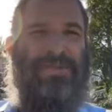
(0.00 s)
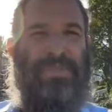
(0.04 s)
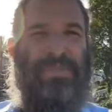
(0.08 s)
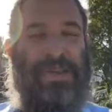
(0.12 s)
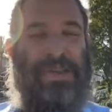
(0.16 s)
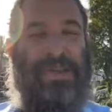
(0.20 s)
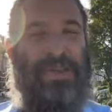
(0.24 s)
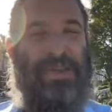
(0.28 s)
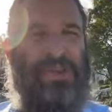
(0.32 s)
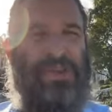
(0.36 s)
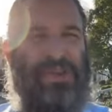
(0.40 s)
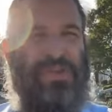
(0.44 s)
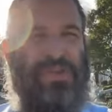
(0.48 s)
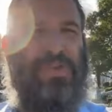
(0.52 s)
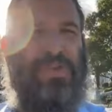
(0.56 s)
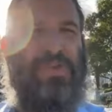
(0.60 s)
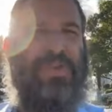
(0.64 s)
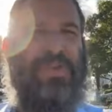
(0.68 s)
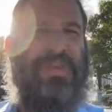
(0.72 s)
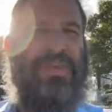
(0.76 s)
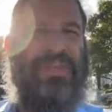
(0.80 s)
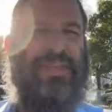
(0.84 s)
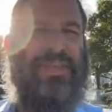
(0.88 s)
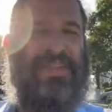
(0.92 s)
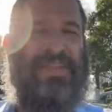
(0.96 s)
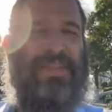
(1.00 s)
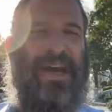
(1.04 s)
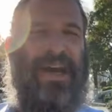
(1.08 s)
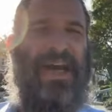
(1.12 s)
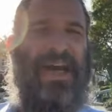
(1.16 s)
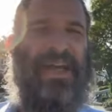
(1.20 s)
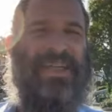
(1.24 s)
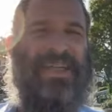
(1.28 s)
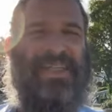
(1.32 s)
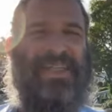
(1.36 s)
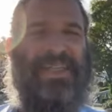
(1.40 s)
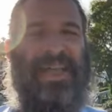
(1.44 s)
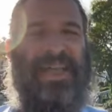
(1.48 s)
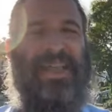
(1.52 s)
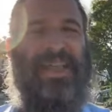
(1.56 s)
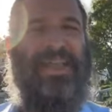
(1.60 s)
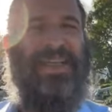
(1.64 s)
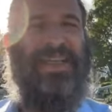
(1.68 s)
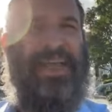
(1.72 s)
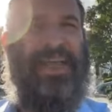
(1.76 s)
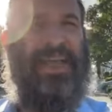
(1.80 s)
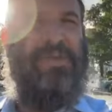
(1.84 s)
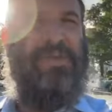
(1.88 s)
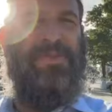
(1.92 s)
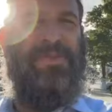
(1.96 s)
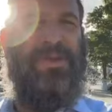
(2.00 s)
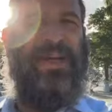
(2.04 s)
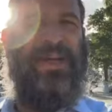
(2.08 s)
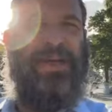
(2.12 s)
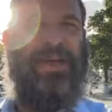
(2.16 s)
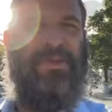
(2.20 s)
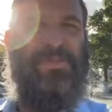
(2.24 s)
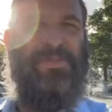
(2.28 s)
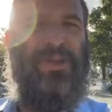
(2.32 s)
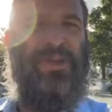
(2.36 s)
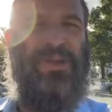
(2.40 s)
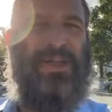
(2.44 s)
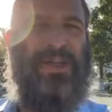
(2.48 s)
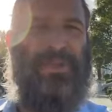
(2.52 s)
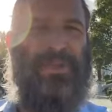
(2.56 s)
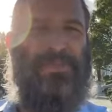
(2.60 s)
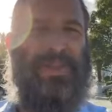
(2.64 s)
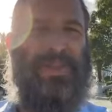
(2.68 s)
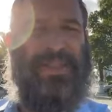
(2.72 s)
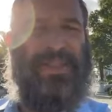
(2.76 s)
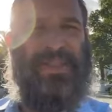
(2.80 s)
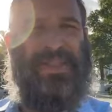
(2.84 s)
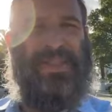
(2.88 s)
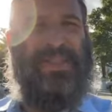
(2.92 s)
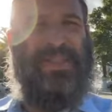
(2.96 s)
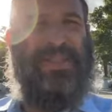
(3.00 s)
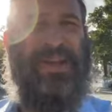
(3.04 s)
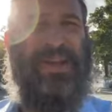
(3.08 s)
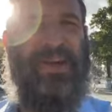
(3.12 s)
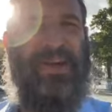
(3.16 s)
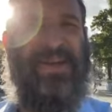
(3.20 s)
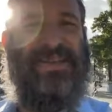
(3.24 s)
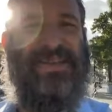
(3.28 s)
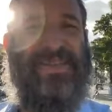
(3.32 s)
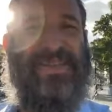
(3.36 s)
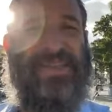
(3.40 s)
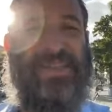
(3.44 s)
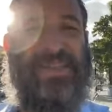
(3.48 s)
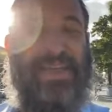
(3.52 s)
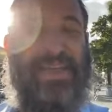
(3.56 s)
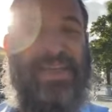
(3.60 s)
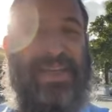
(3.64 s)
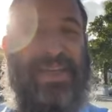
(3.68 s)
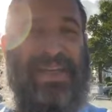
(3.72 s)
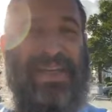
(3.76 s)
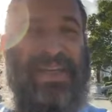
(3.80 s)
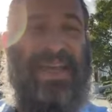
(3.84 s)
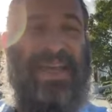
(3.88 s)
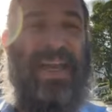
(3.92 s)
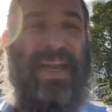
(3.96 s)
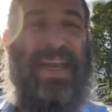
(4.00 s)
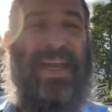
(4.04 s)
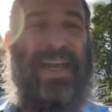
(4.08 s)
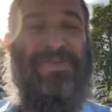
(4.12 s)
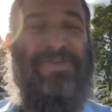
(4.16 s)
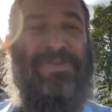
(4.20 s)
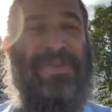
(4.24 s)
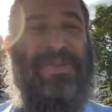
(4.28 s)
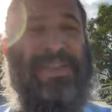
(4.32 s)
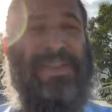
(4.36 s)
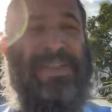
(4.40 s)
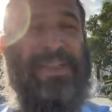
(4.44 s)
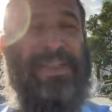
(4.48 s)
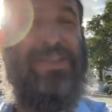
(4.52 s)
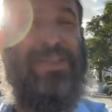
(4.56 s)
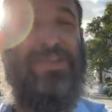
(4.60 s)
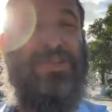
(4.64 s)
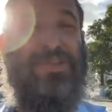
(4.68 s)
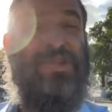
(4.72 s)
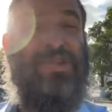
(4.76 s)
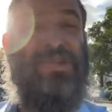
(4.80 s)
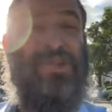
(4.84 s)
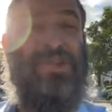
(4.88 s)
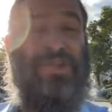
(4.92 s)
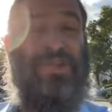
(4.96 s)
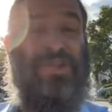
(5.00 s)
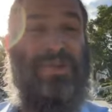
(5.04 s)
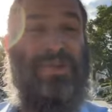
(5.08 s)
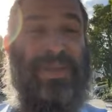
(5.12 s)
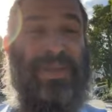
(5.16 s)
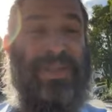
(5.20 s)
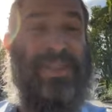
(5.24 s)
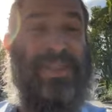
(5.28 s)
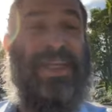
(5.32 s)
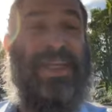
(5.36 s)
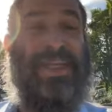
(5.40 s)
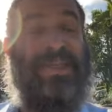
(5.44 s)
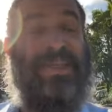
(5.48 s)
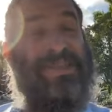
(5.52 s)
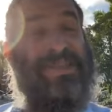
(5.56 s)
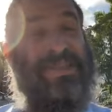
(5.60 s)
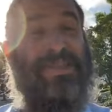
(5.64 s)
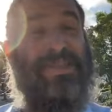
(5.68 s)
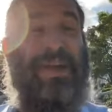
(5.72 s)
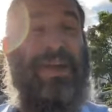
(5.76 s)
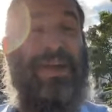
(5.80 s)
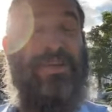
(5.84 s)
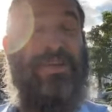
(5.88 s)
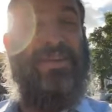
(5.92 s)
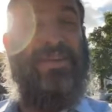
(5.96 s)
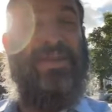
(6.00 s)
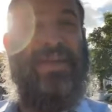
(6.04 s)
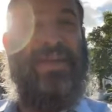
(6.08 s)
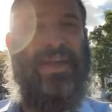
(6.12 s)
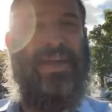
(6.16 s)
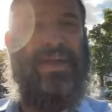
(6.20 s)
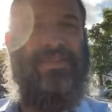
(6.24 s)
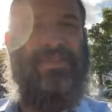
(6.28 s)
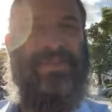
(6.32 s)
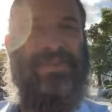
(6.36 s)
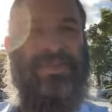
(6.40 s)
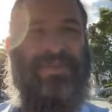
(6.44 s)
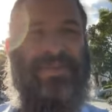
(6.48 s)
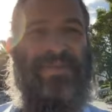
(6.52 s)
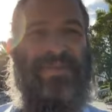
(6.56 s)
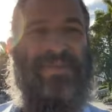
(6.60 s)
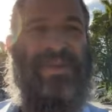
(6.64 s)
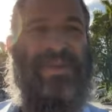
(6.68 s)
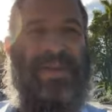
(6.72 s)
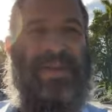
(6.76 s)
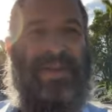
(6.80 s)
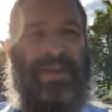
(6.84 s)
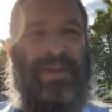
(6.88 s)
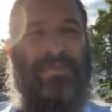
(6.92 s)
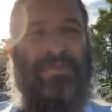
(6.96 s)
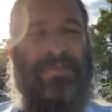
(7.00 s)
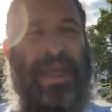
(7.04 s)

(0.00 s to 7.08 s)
But the truth is, God is telling Abraham, look up at the stars. Every single Jew is like a star in the heaven.